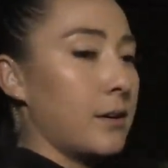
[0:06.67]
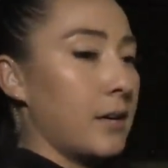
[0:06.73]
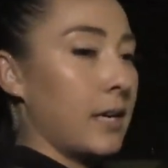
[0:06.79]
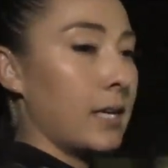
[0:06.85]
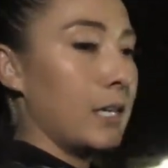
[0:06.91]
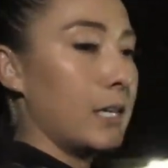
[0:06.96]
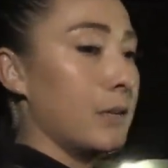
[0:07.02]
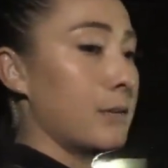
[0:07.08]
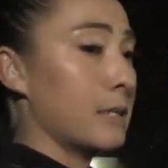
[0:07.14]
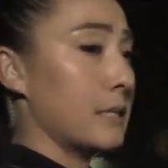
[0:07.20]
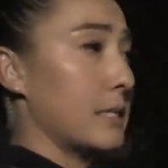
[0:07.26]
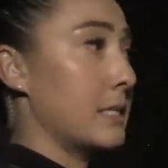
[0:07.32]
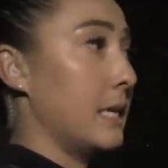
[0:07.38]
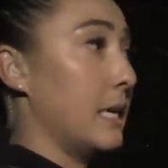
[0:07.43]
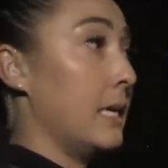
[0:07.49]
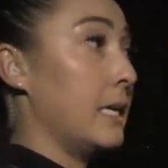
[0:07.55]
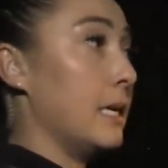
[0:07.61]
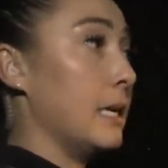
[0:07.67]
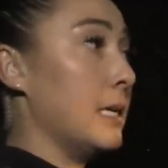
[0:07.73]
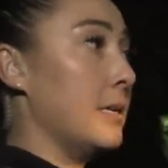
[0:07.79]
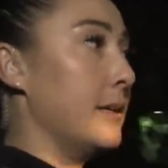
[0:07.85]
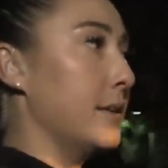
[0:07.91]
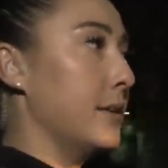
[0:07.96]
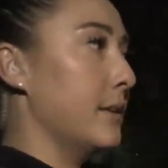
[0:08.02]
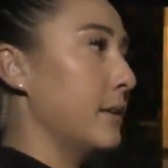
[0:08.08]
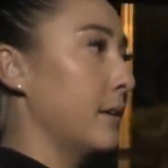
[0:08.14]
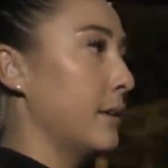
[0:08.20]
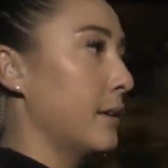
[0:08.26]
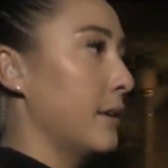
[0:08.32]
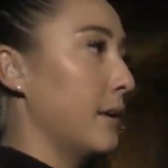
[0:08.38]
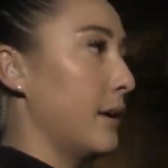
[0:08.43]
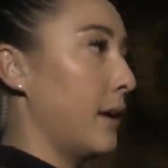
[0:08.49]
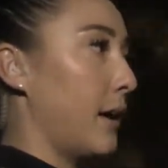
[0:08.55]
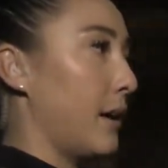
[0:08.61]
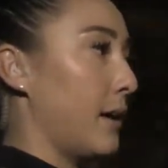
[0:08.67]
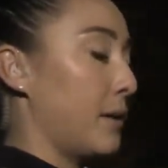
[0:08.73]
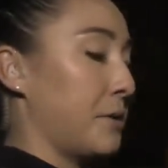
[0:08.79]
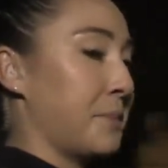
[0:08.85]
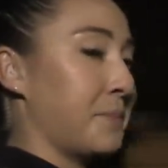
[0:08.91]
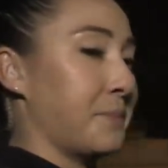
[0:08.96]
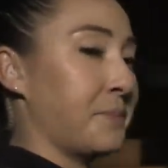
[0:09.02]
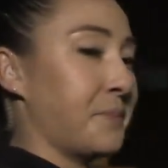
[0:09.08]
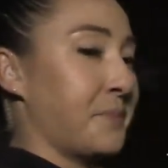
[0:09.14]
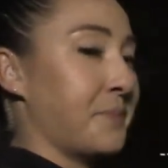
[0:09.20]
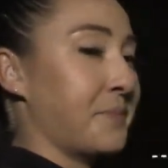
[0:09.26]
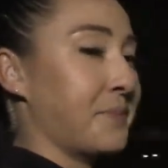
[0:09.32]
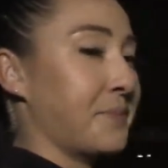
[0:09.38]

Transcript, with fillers: and he was naked. Um,